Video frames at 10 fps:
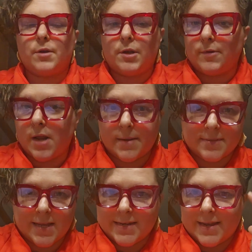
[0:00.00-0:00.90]
can do it
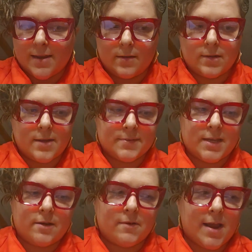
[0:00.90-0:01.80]
upside down,
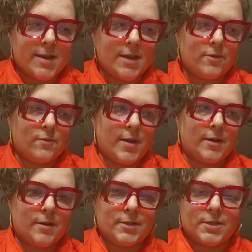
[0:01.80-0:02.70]
upside right, either way
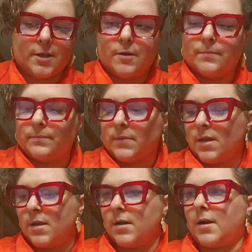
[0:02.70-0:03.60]
you're good to go.
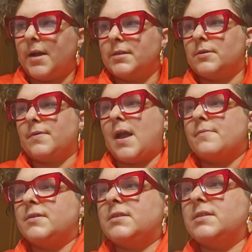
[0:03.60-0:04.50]
All right, so
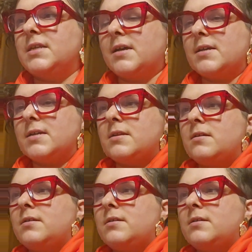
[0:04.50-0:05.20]
that one's done.